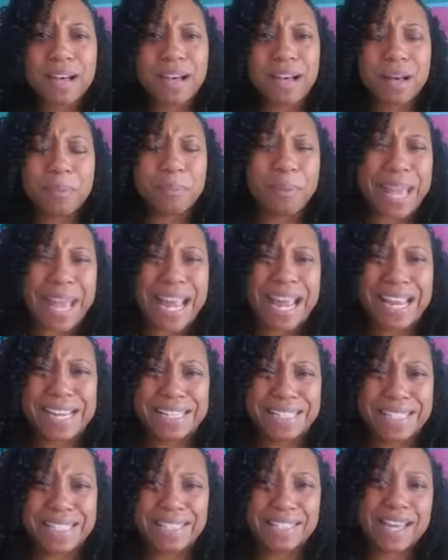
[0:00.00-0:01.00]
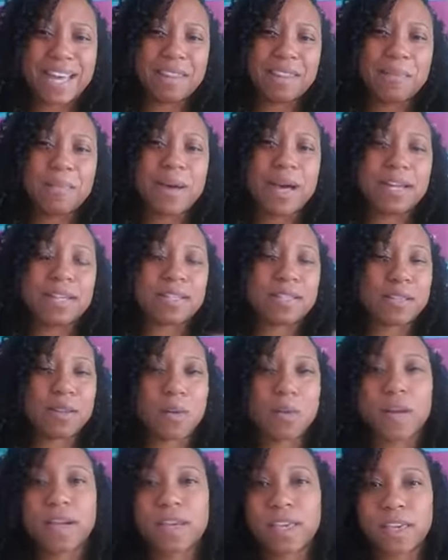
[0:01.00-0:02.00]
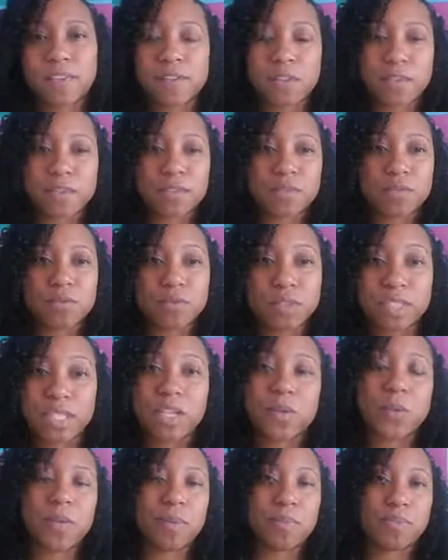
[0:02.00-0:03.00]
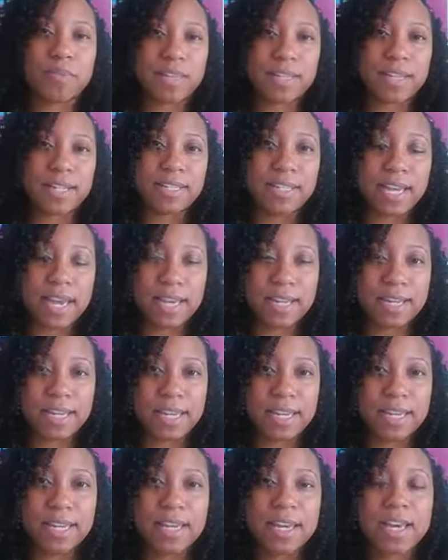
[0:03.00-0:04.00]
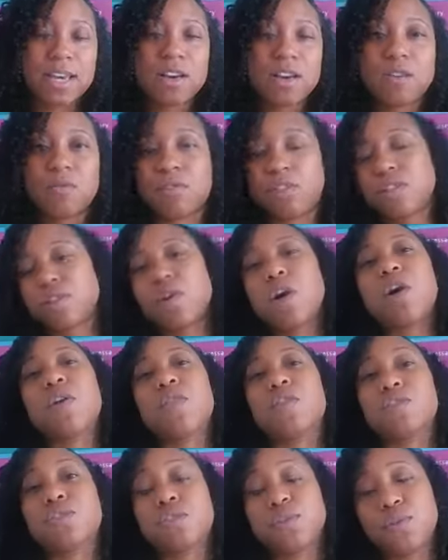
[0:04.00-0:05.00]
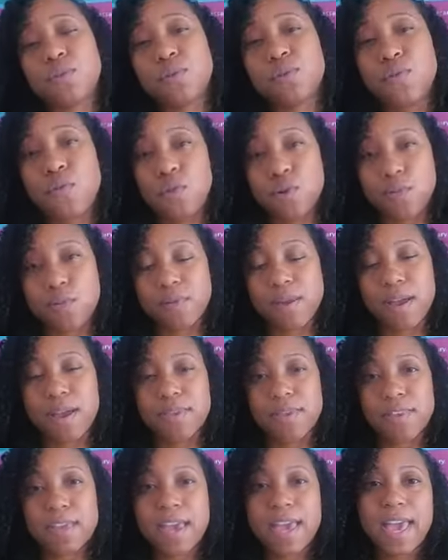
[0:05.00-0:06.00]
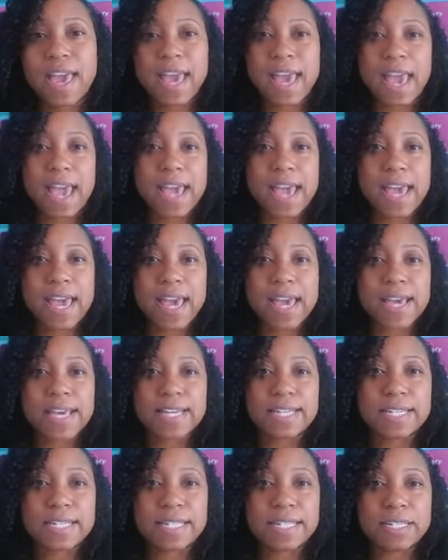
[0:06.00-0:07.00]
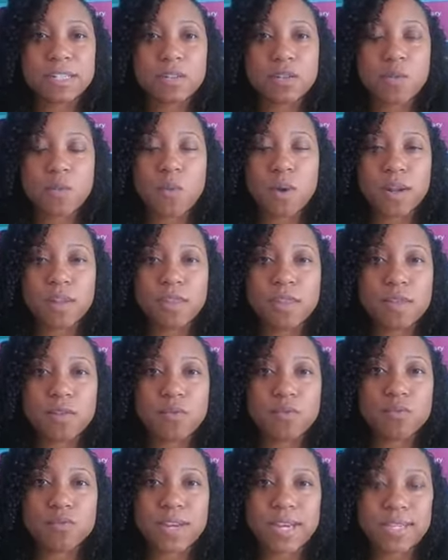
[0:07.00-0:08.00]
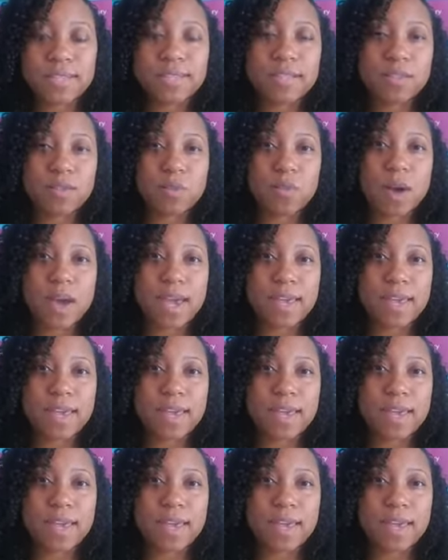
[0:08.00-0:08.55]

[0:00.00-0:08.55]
pains inside of the body. So I want to give you this really quick breathing technique, which is called the 2-4 breath. And one of the reasons why